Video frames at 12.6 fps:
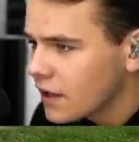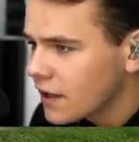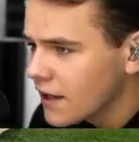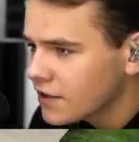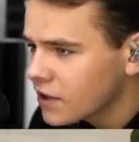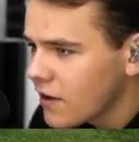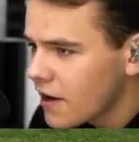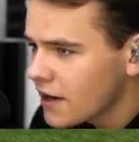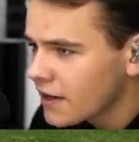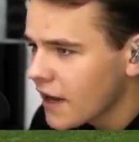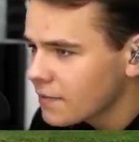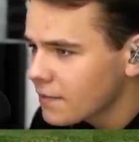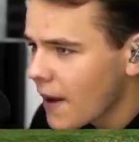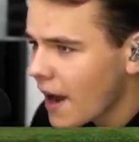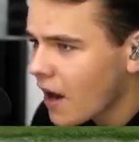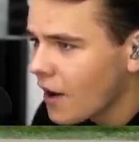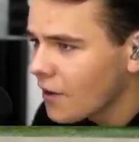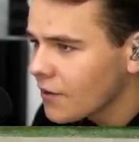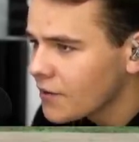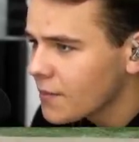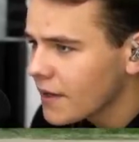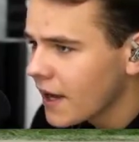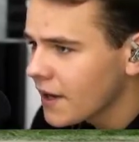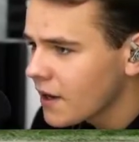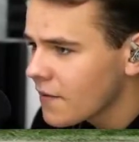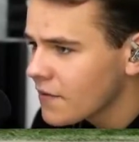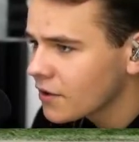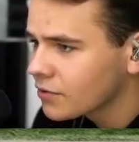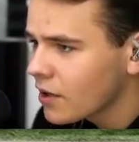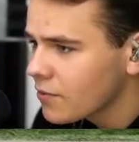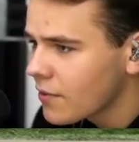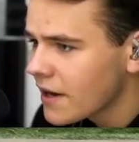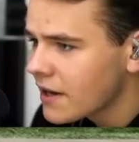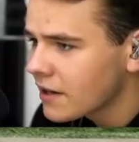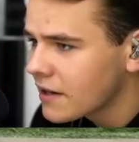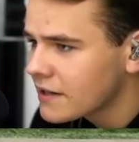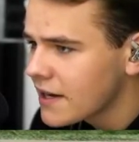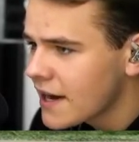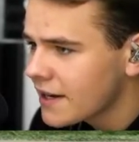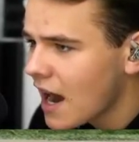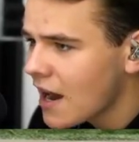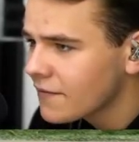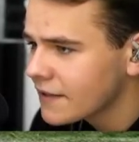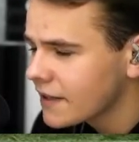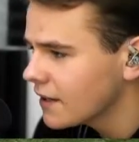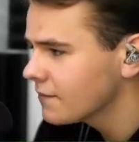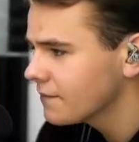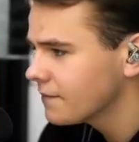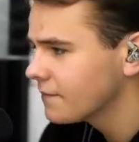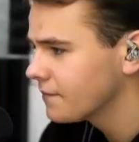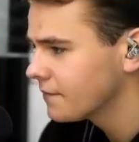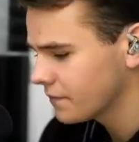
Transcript: Okay, let's go ahead and get back onto the beginning of this runway here and take off again.